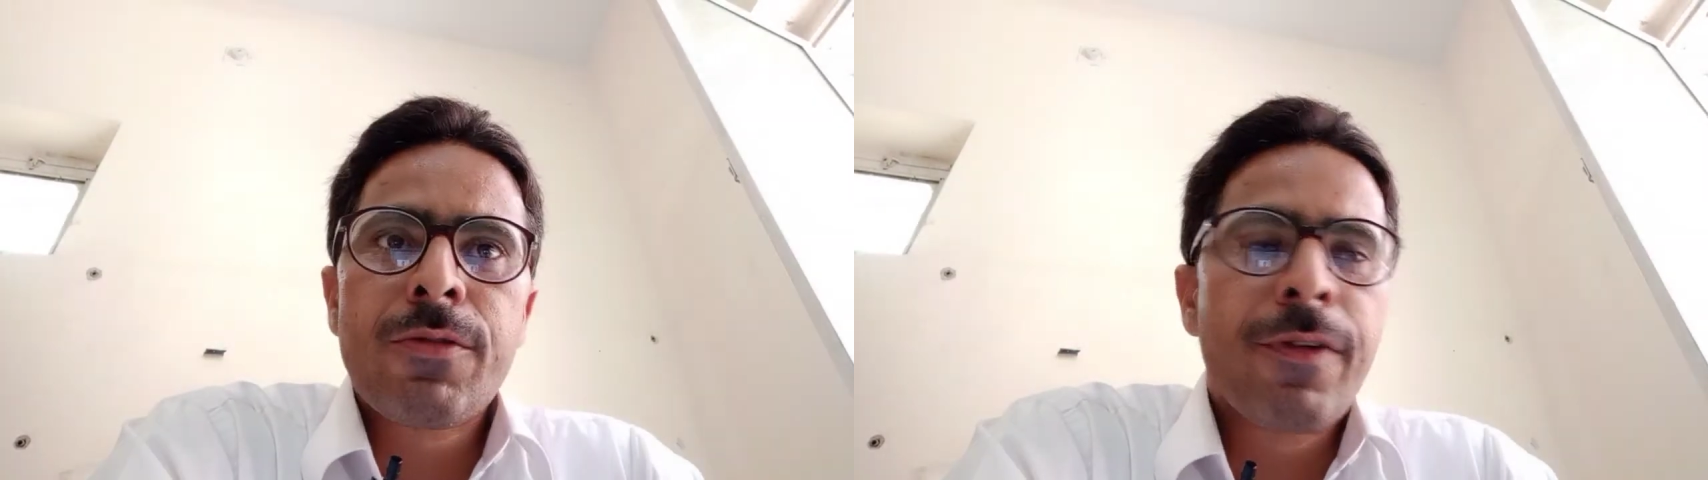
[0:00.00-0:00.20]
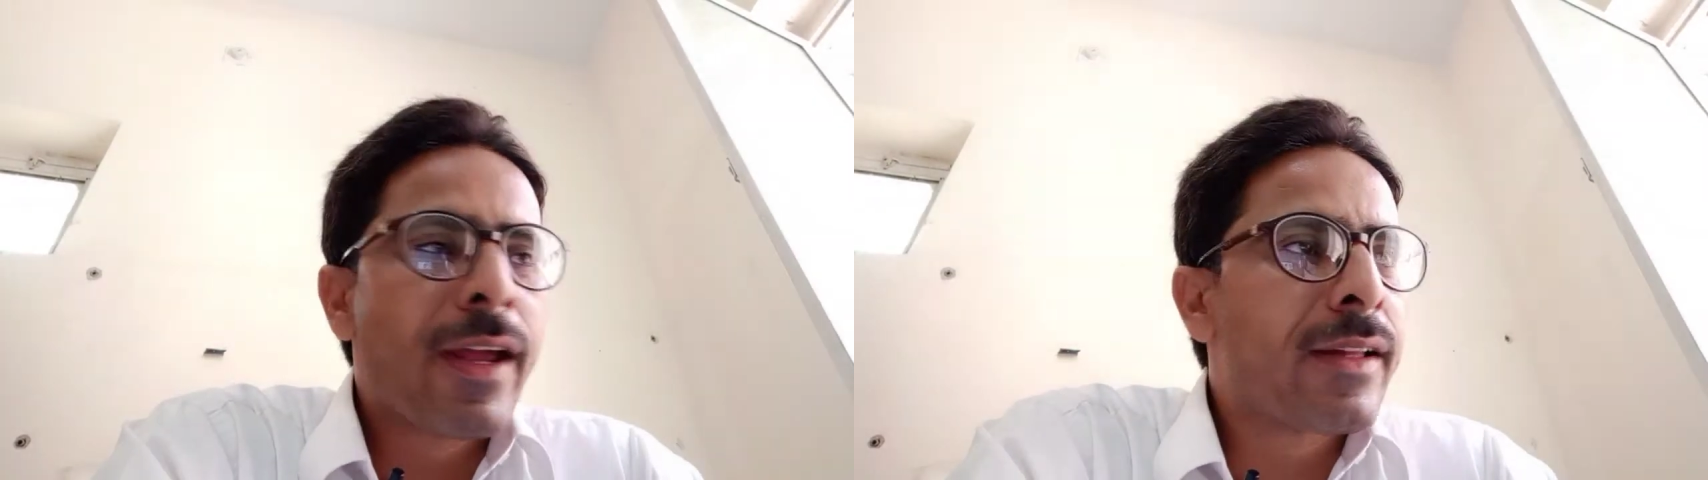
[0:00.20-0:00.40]

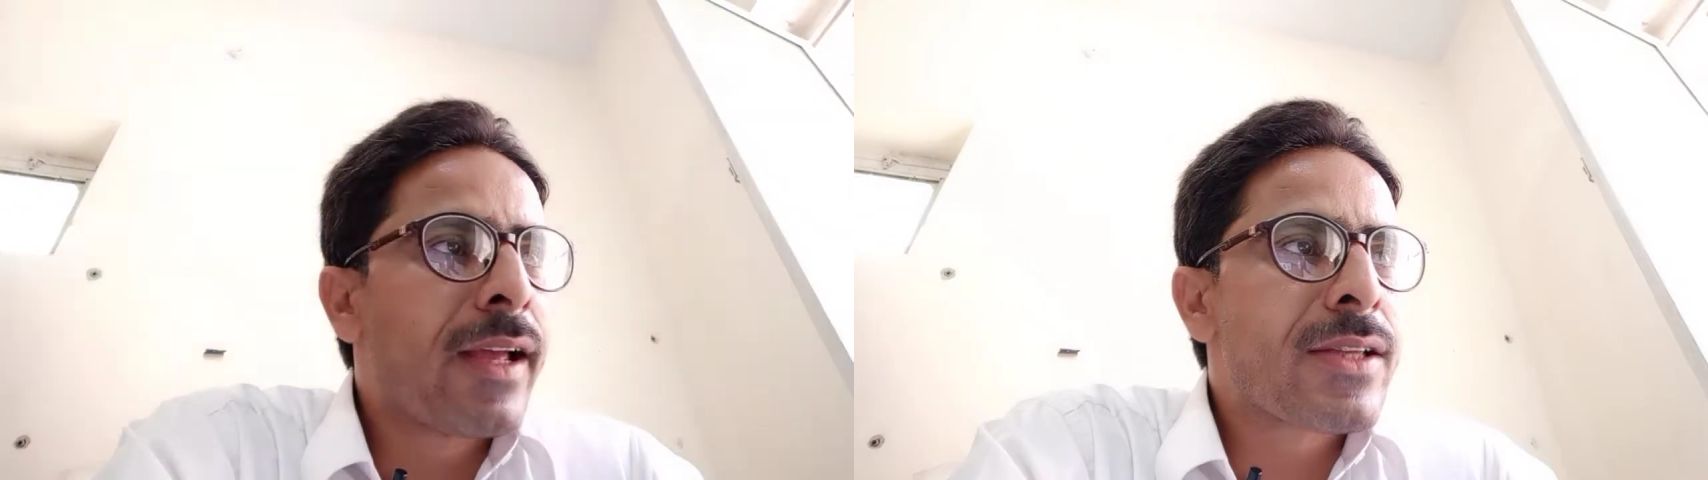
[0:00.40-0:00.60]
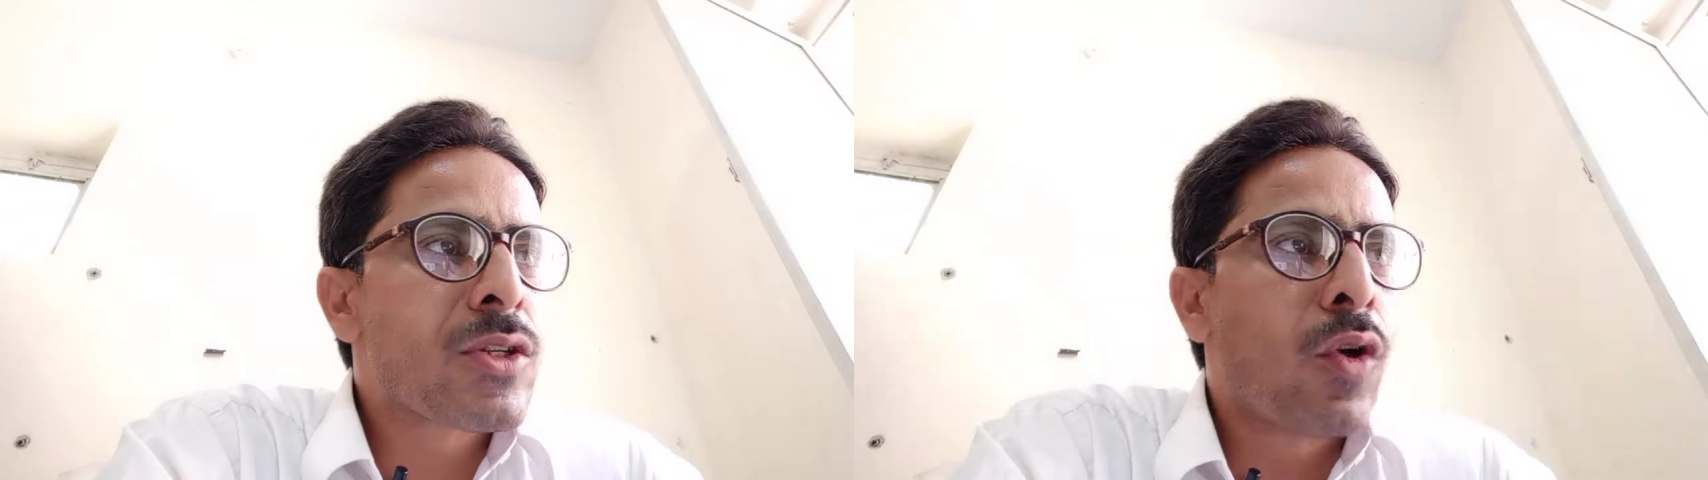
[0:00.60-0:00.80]
faith
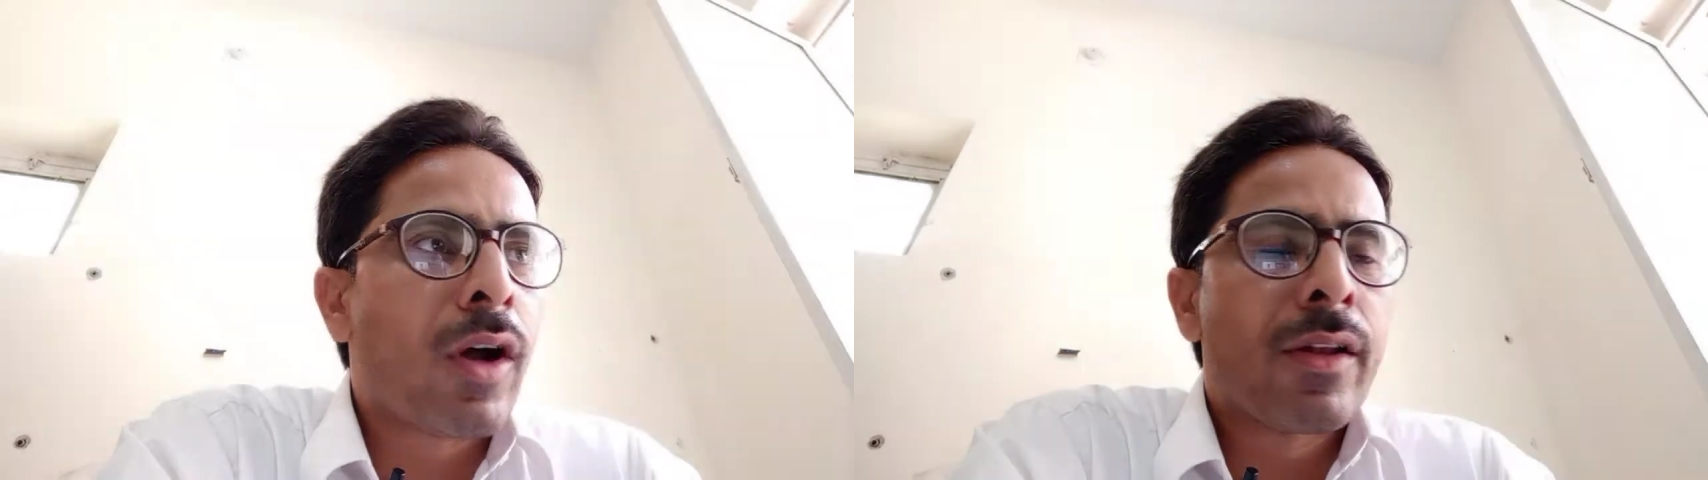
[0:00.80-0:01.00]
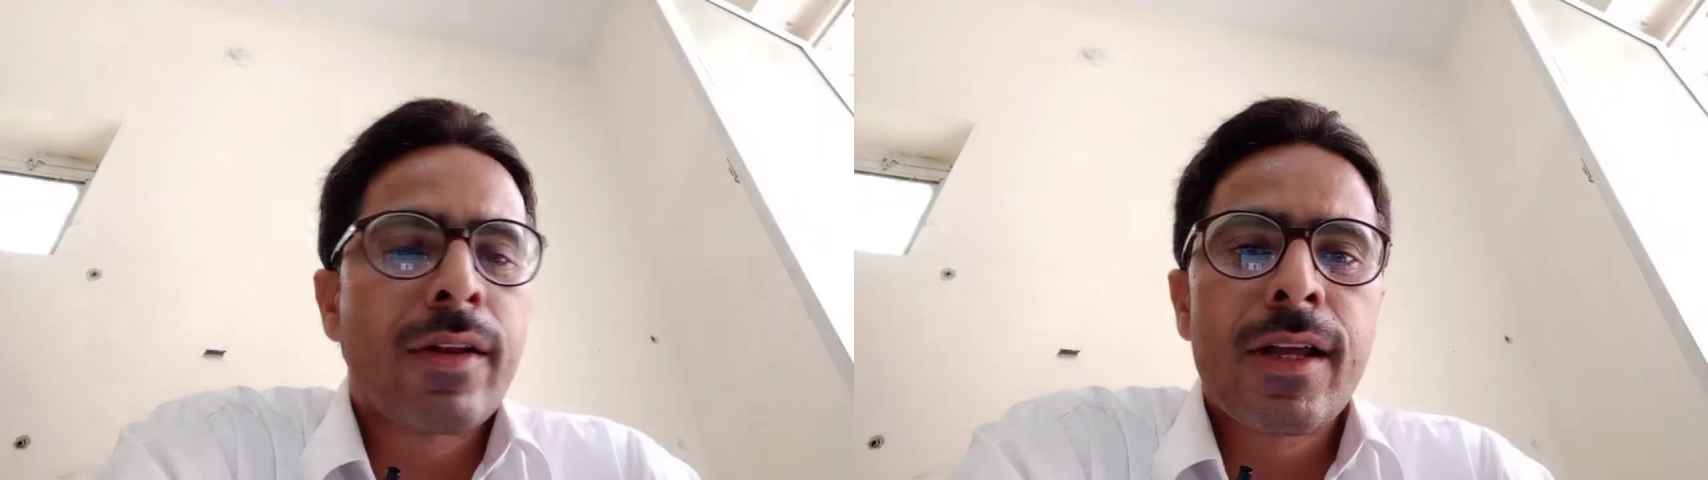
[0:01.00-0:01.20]
has gone,